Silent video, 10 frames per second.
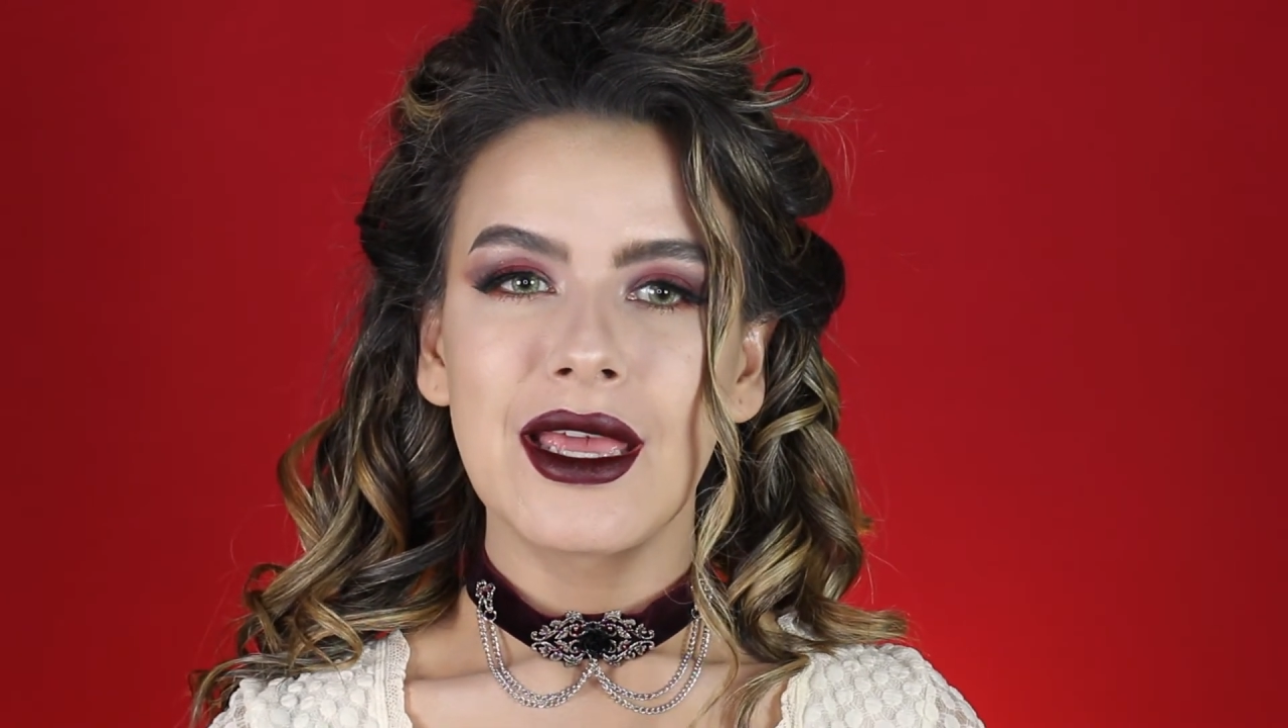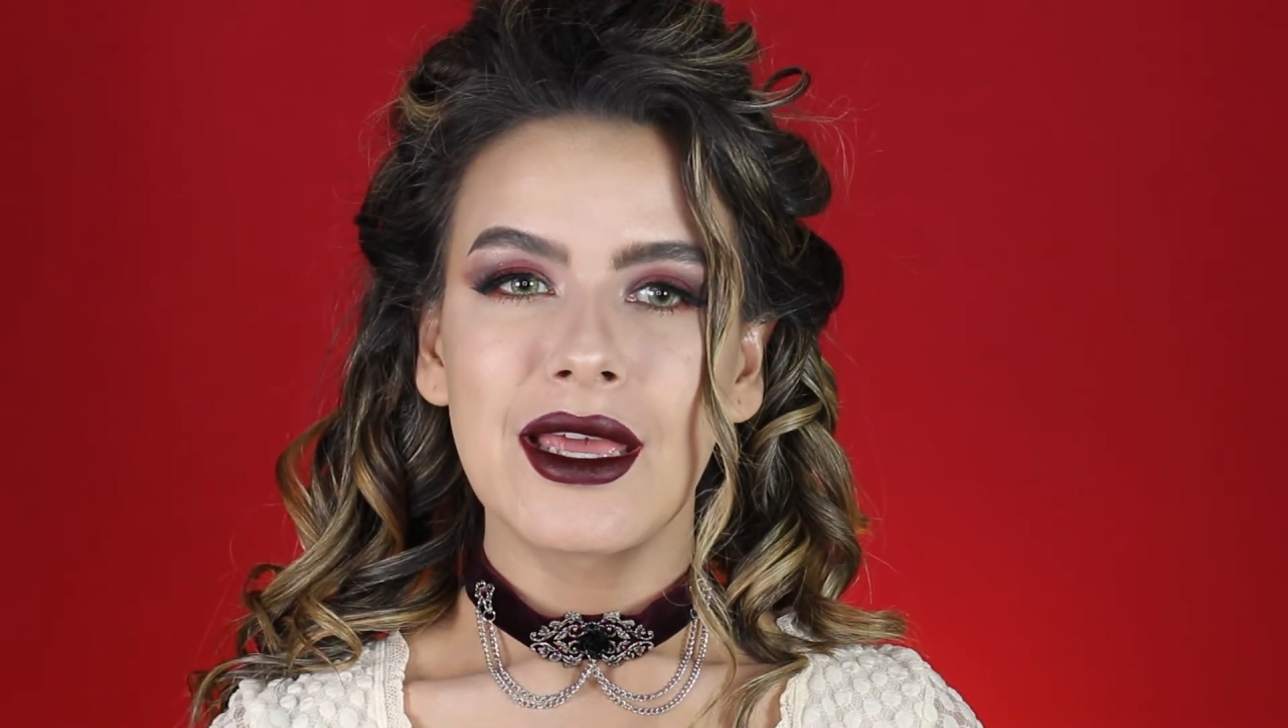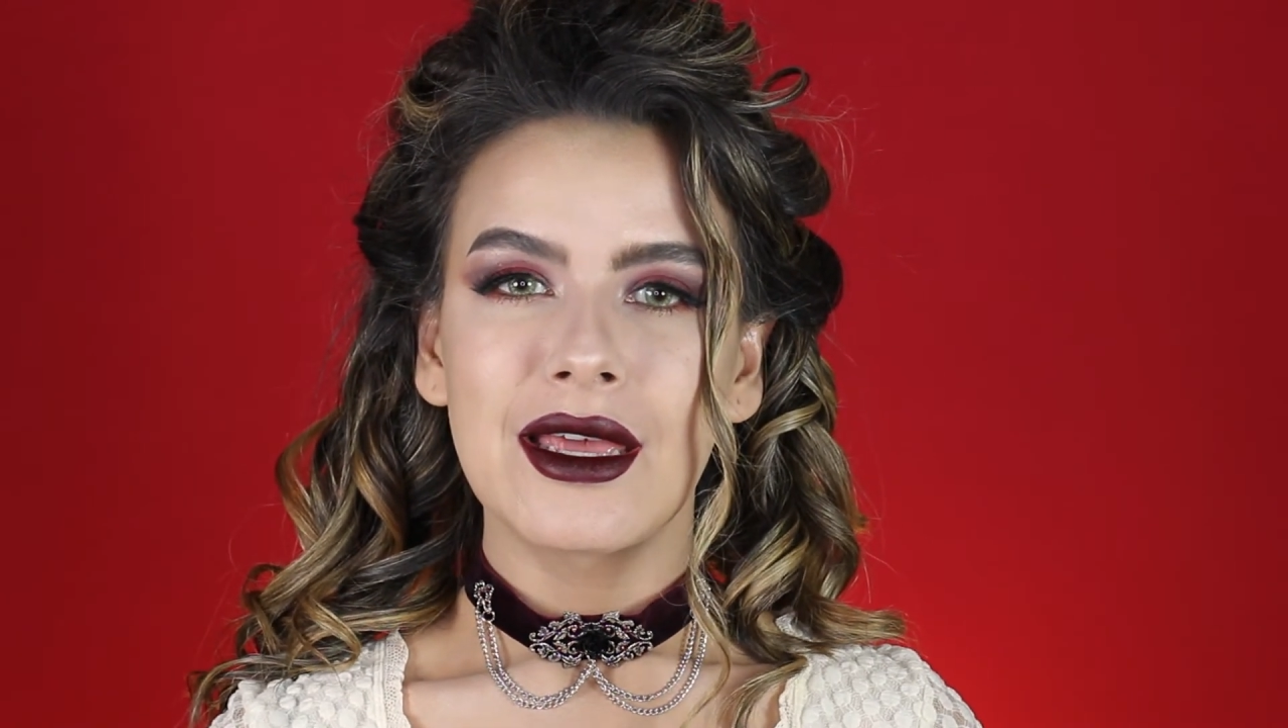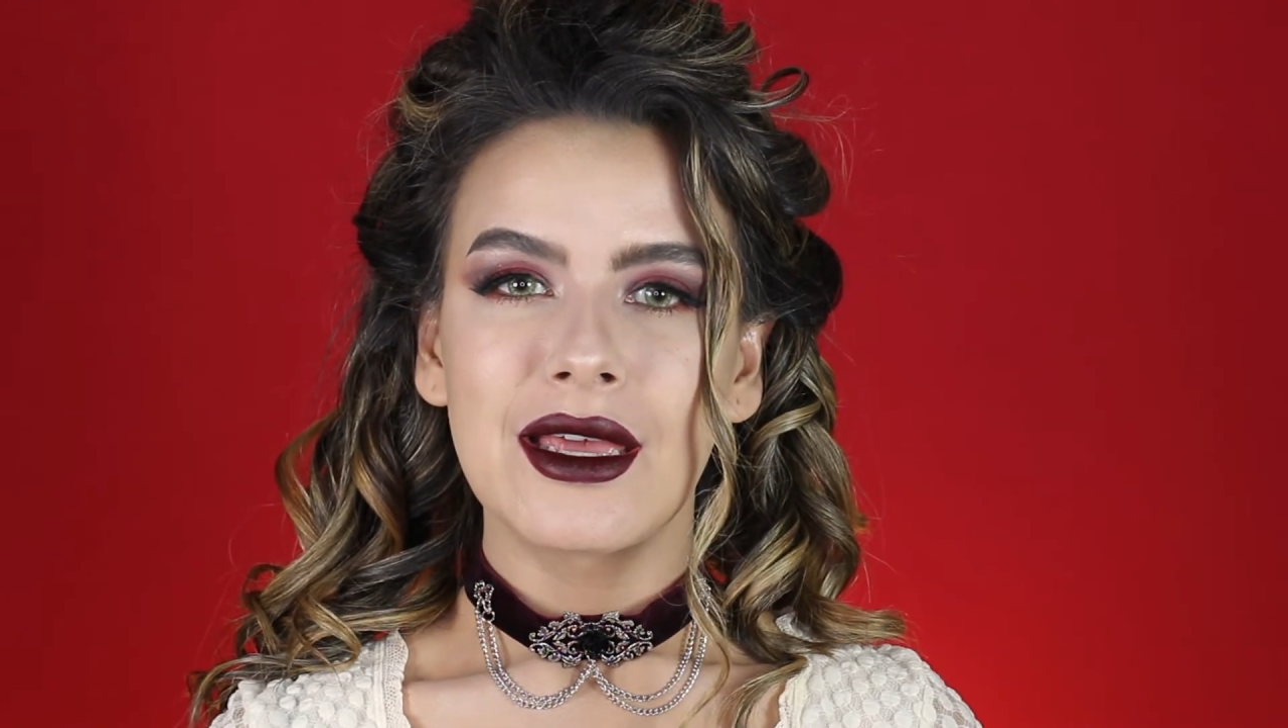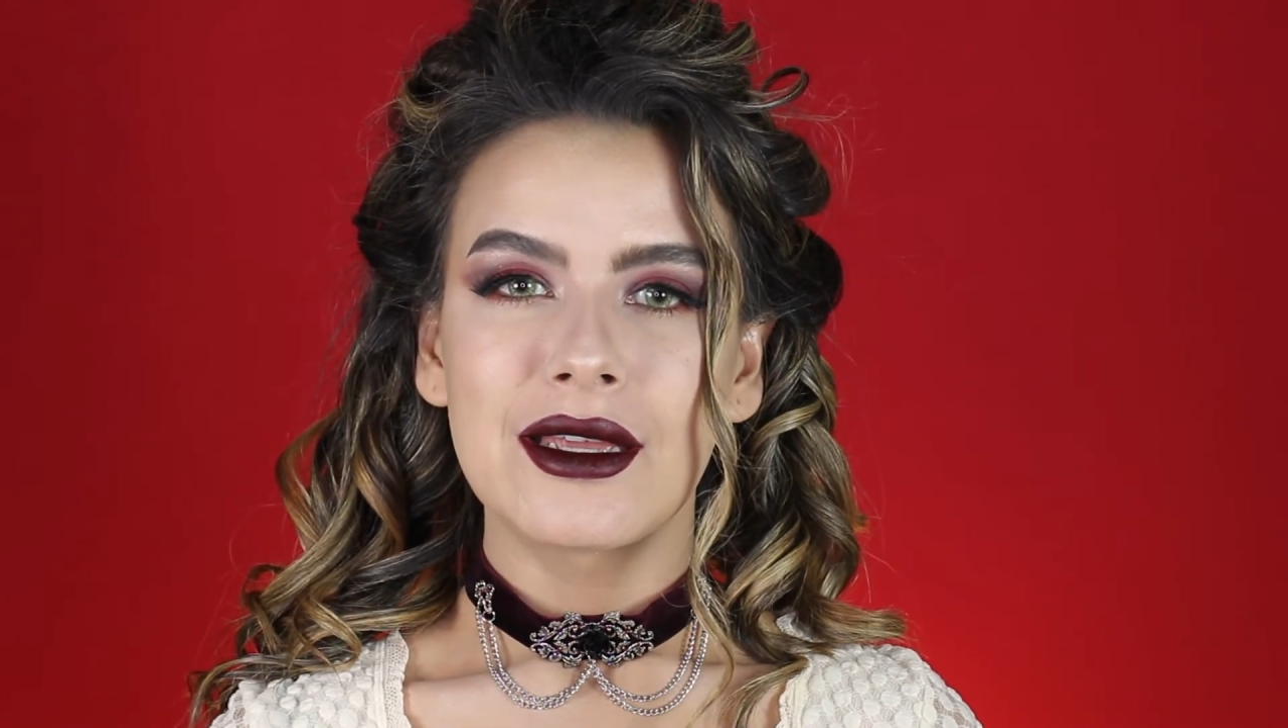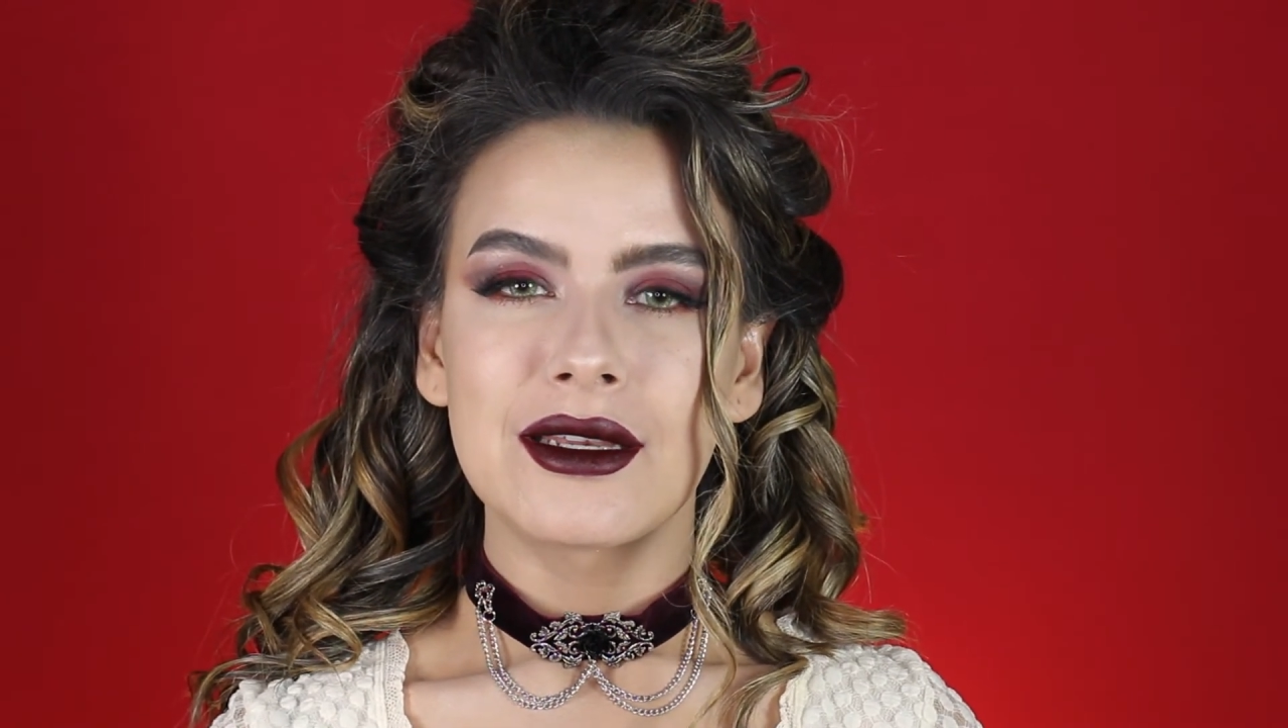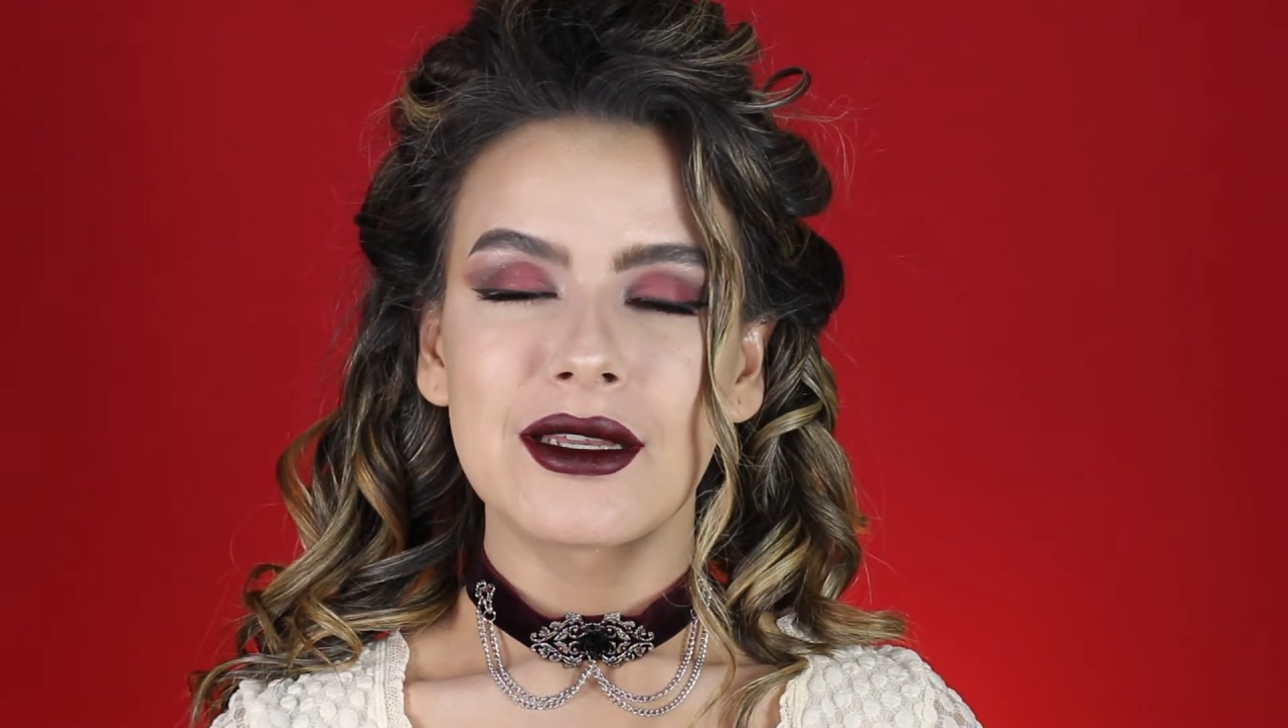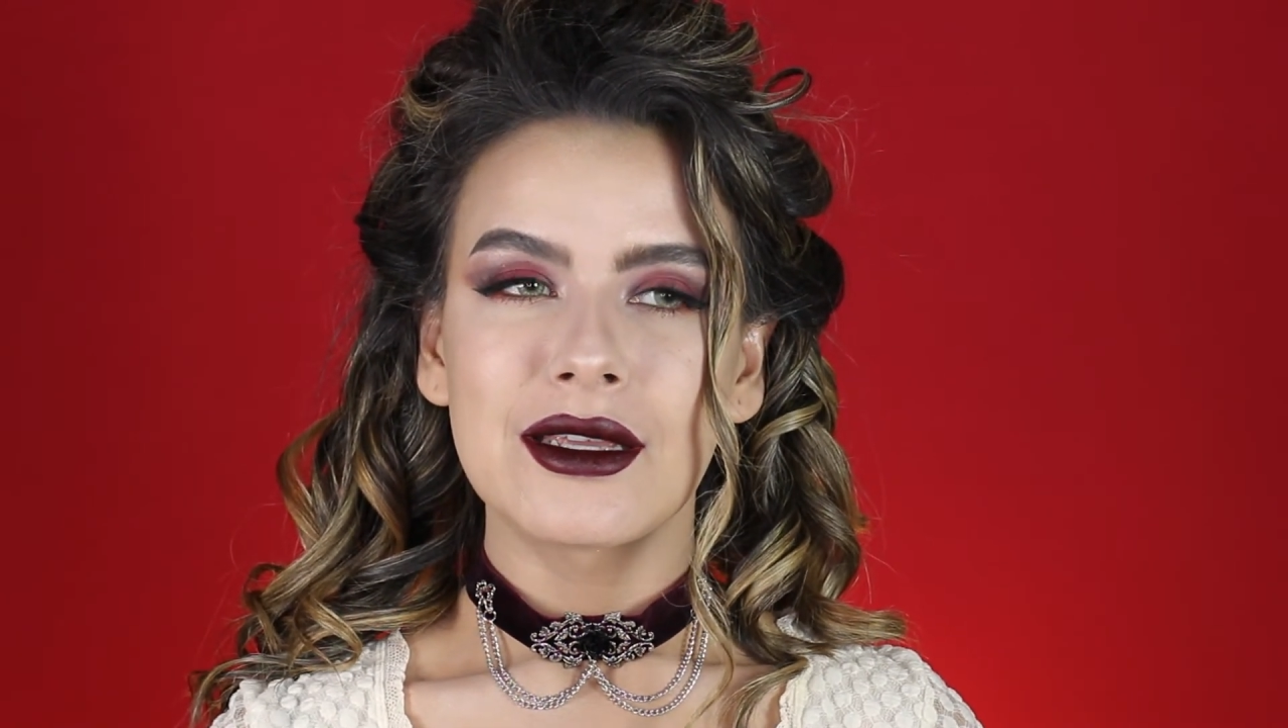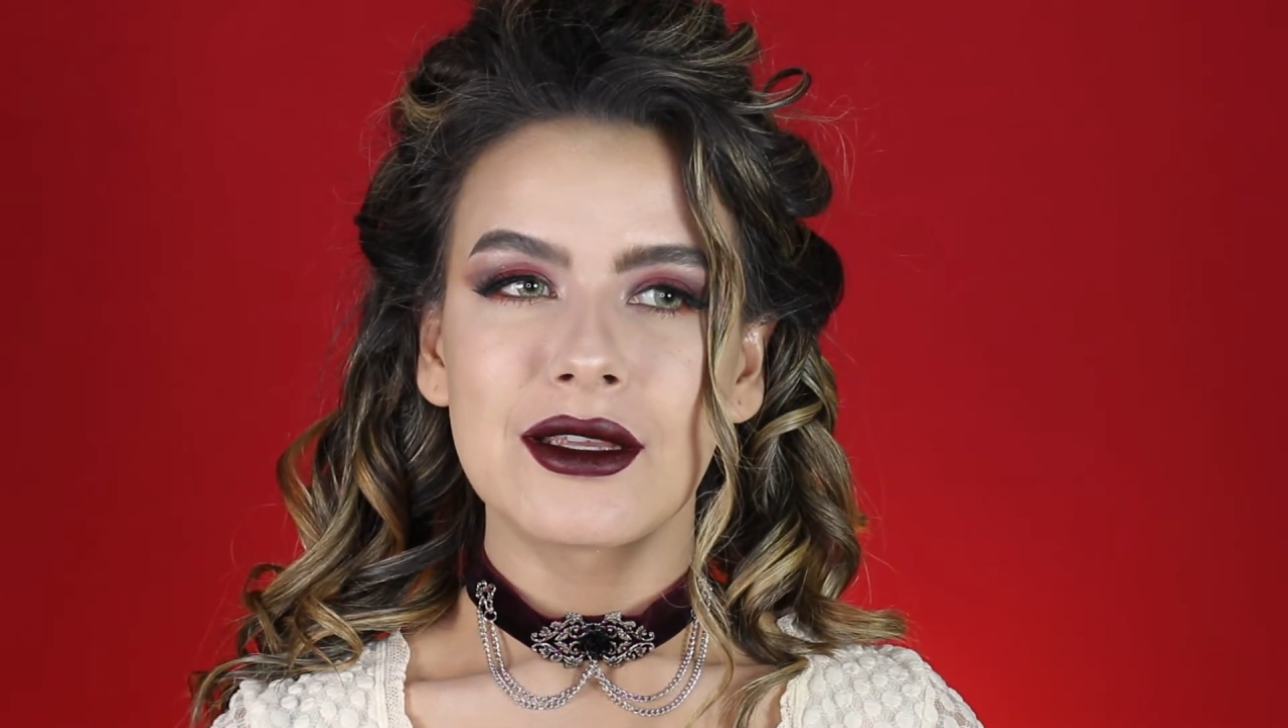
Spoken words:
And